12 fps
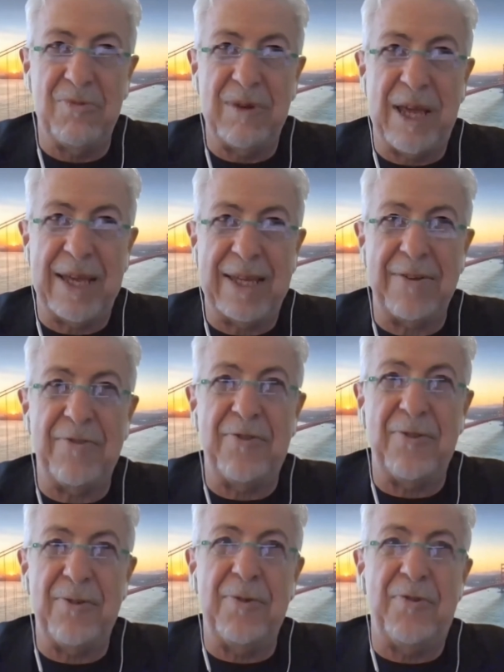like
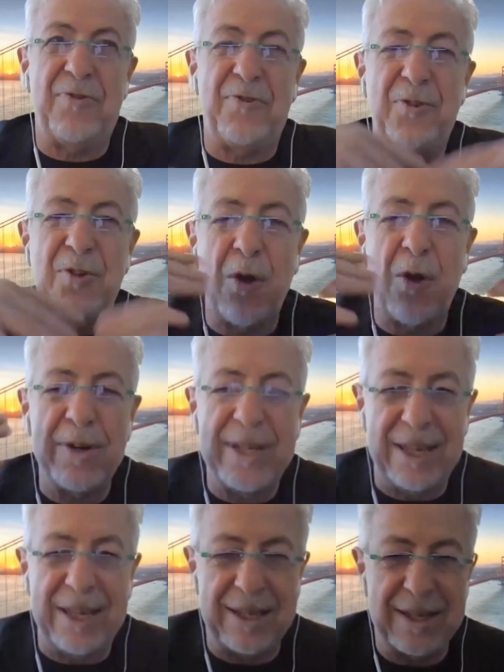
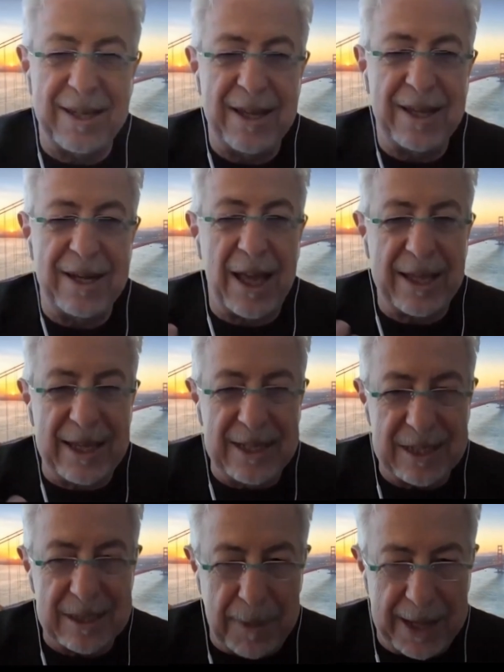floating, like
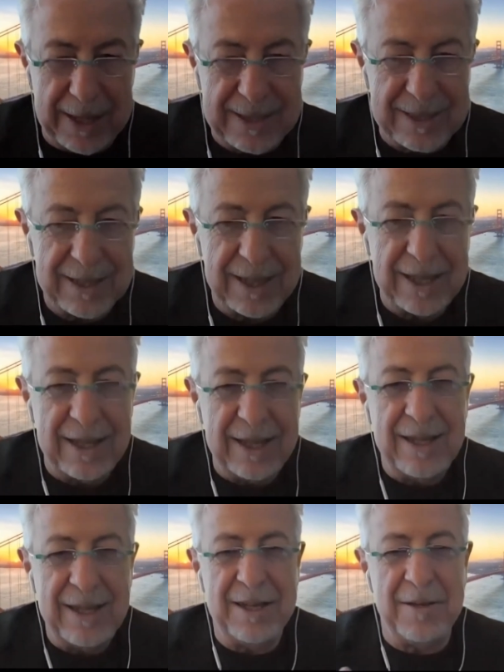in space,
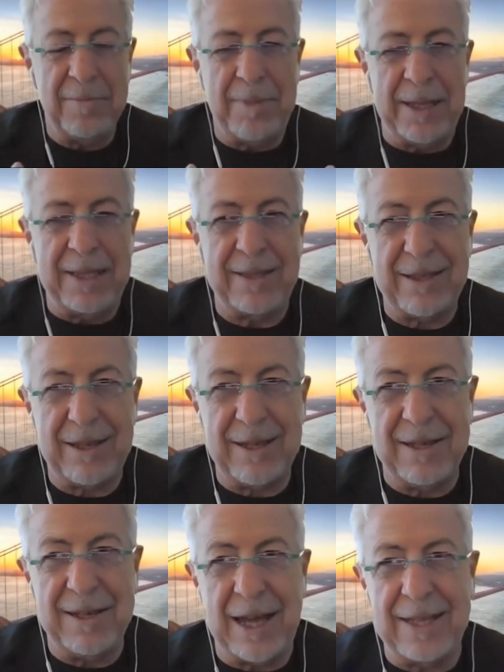but
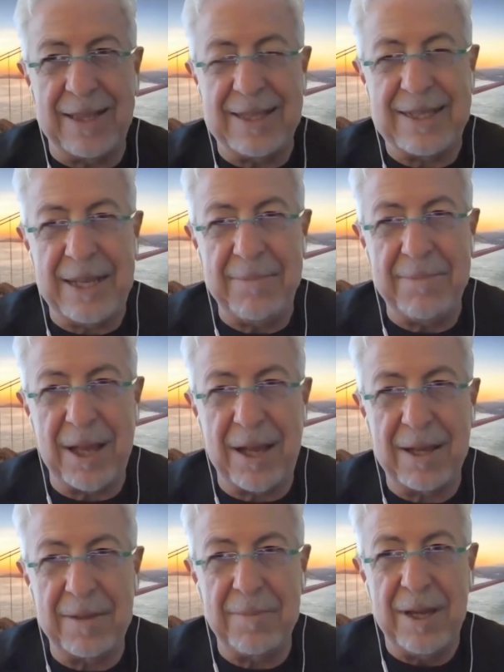at the same
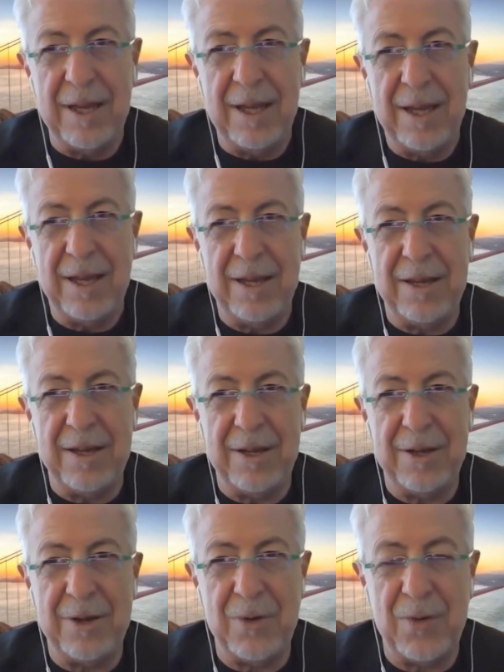time
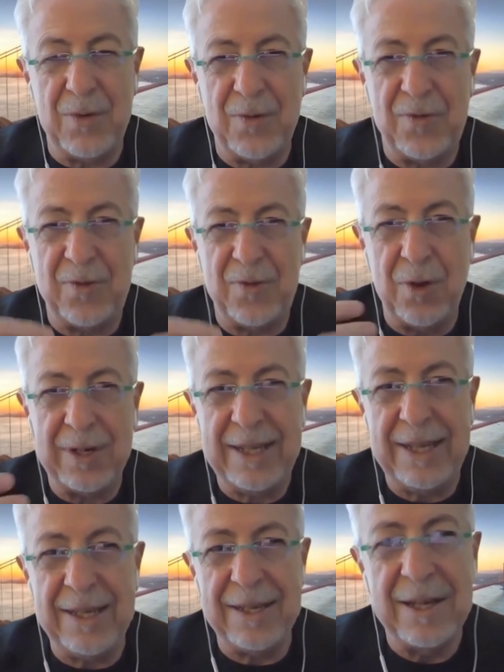
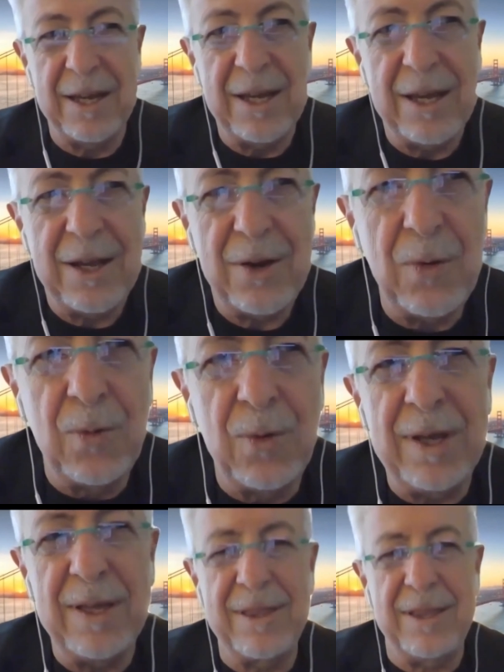floating
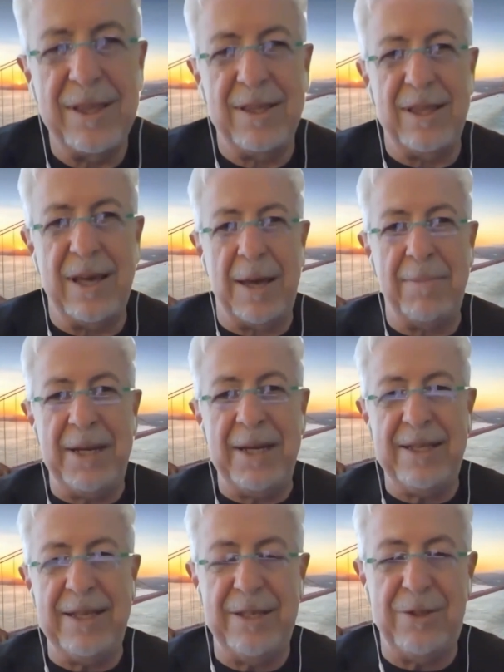with the
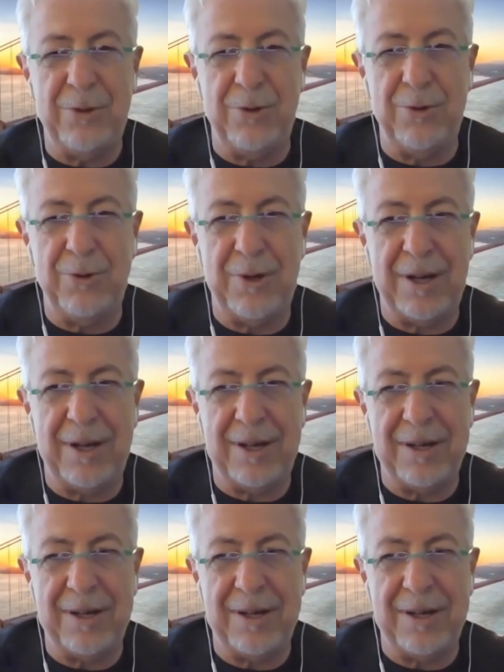ability to